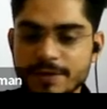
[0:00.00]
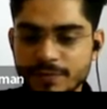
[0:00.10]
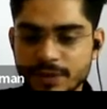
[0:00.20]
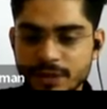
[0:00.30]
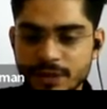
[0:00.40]

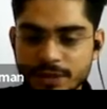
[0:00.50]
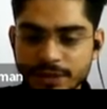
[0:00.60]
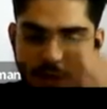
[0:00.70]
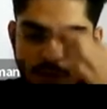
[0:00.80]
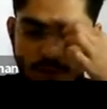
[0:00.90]
And
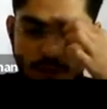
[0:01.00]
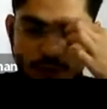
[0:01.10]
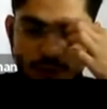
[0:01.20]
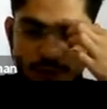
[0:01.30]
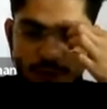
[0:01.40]
now
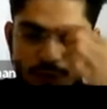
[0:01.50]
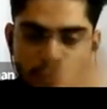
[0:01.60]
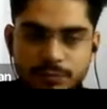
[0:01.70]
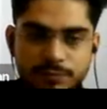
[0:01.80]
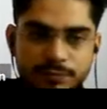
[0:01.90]
what you will
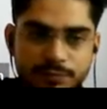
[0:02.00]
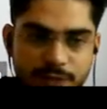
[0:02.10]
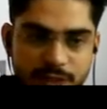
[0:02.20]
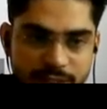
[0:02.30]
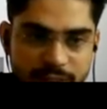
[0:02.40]
do
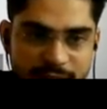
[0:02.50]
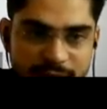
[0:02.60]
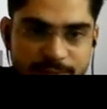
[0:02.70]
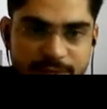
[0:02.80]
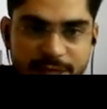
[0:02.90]
in
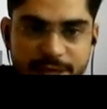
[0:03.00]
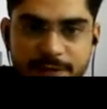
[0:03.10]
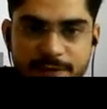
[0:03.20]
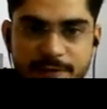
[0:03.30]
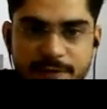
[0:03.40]
step
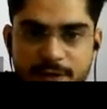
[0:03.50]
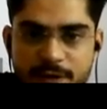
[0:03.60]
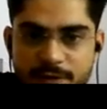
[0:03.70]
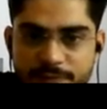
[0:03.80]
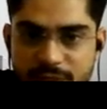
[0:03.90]
second
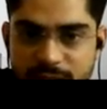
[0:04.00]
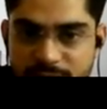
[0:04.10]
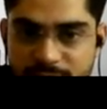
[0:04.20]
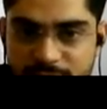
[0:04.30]
means